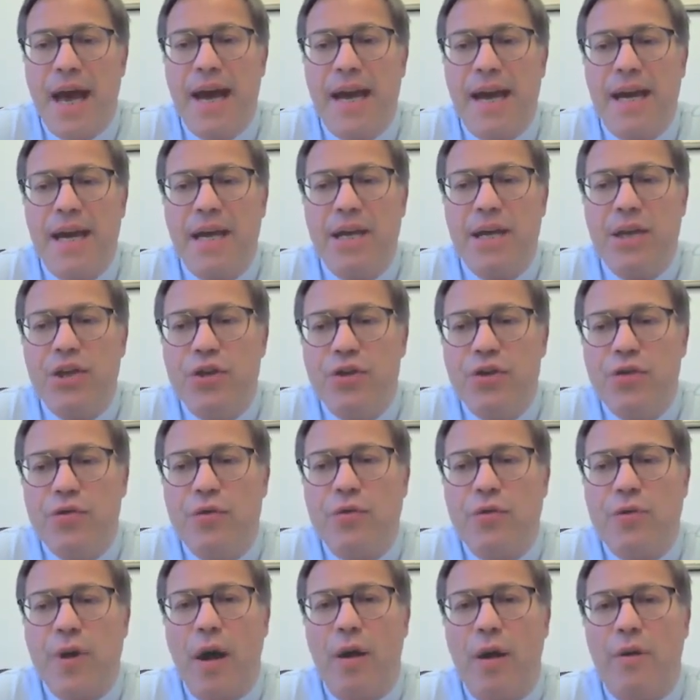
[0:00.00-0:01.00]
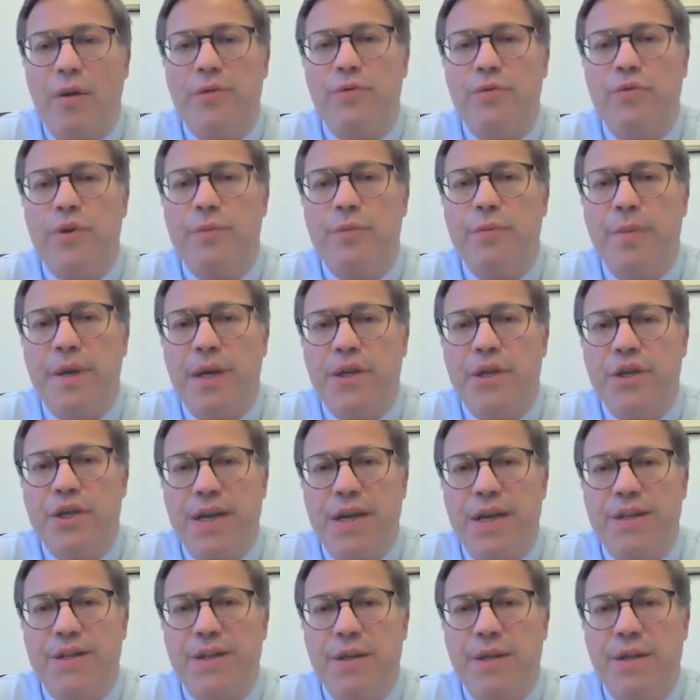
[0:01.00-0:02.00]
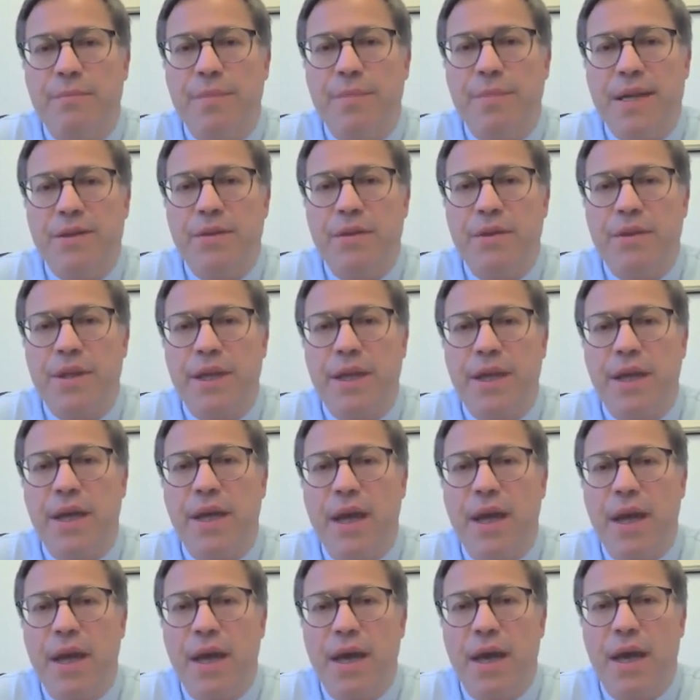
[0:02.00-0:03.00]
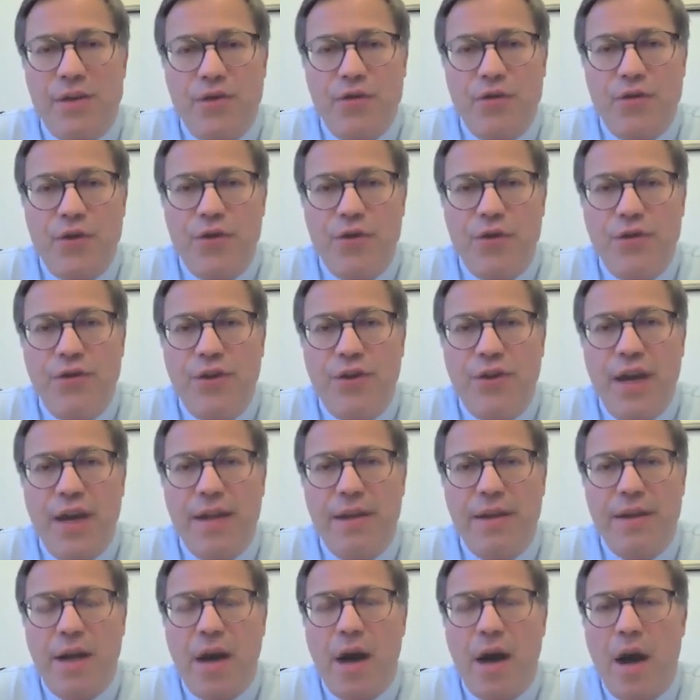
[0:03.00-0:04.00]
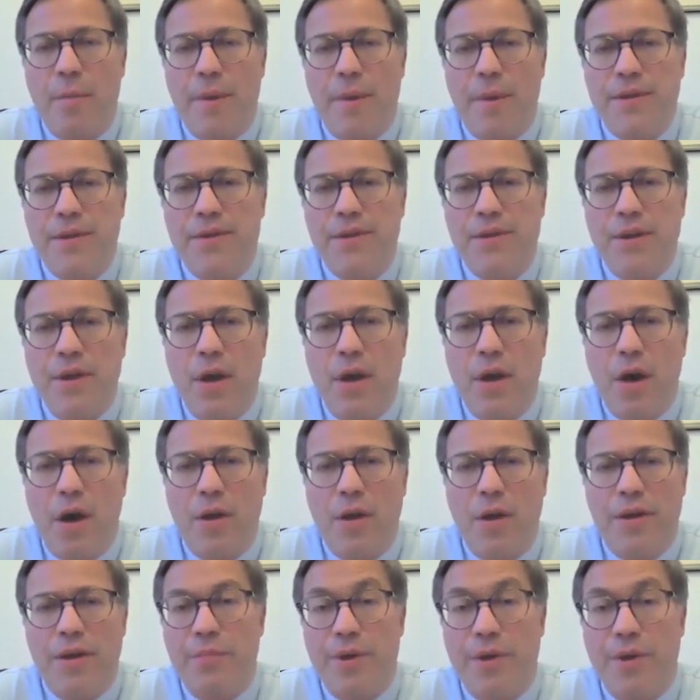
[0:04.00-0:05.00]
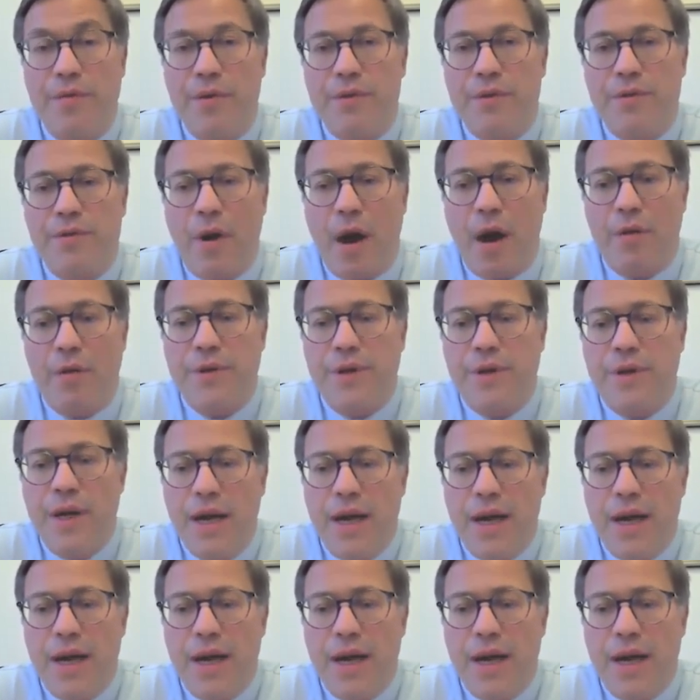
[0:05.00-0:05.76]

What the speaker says: And each new round would be adjusted based on the answers and the comments on the previous round.